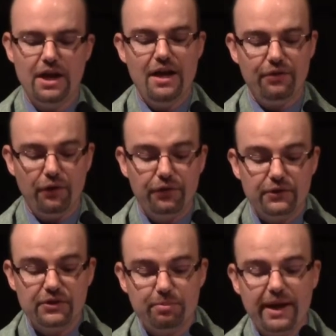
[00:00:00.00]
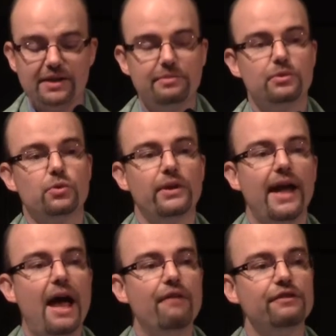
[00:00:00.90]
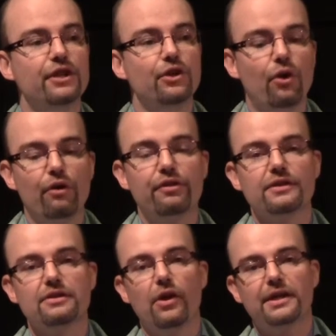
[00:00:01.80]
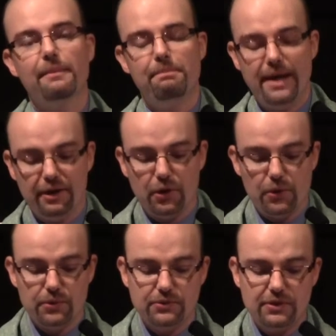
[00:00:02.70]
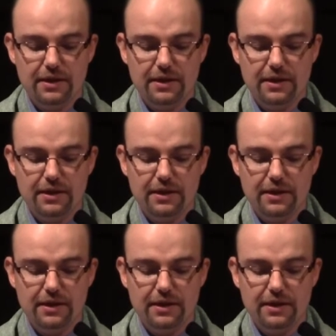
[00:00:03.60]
that the space between heaven and earth is like a bellows.